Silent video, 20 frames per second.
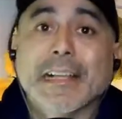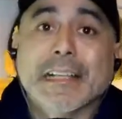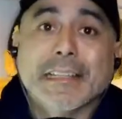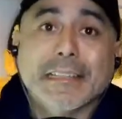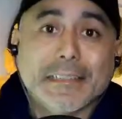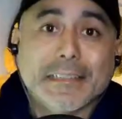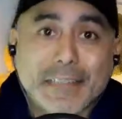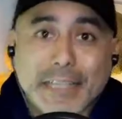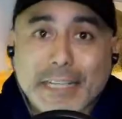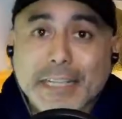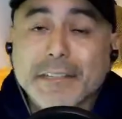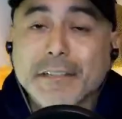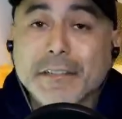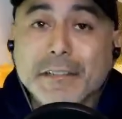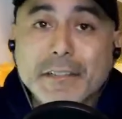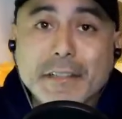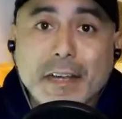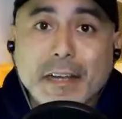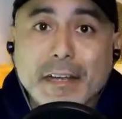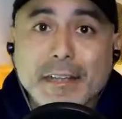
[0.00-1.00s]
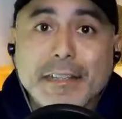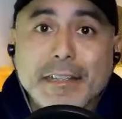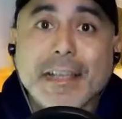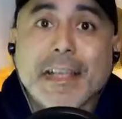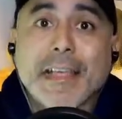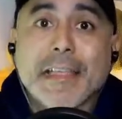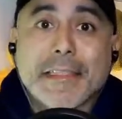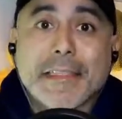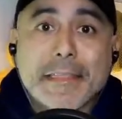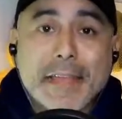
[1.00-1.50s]
Like it or not,
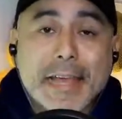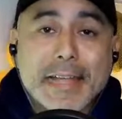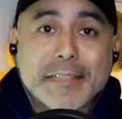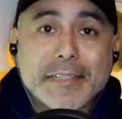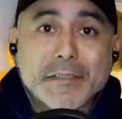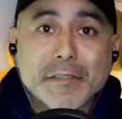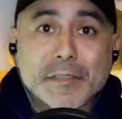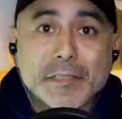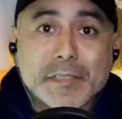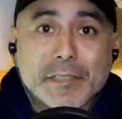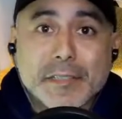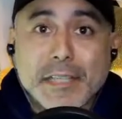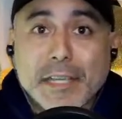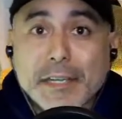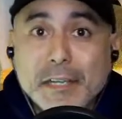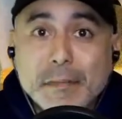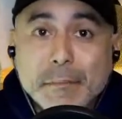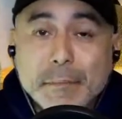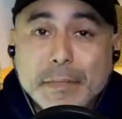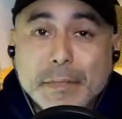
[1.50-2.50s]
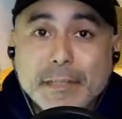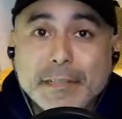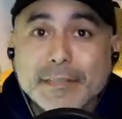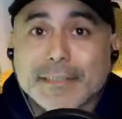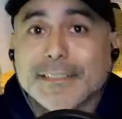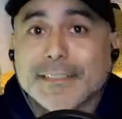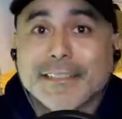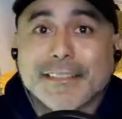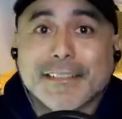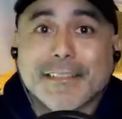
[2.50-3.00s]
that's the setup
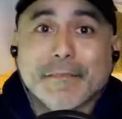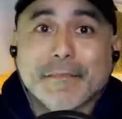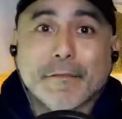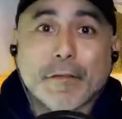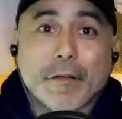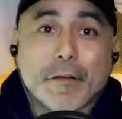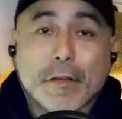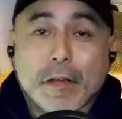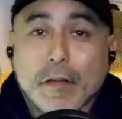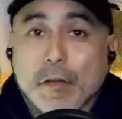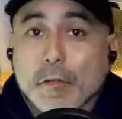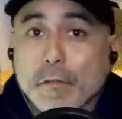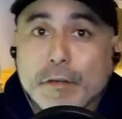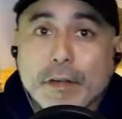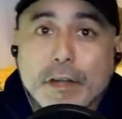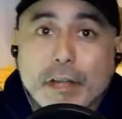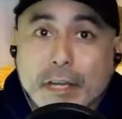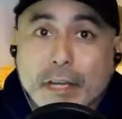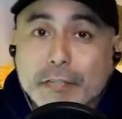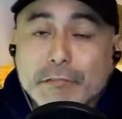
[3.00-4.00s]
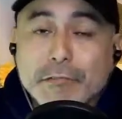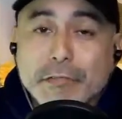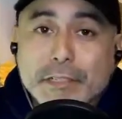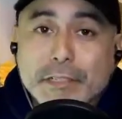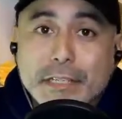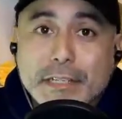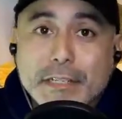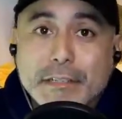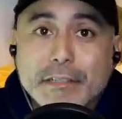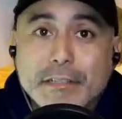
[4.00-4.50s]
for over 100
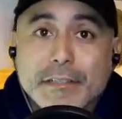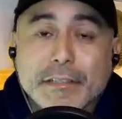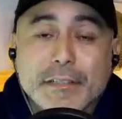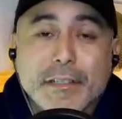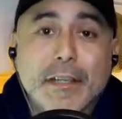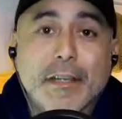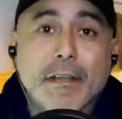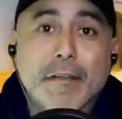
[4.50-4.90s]
years.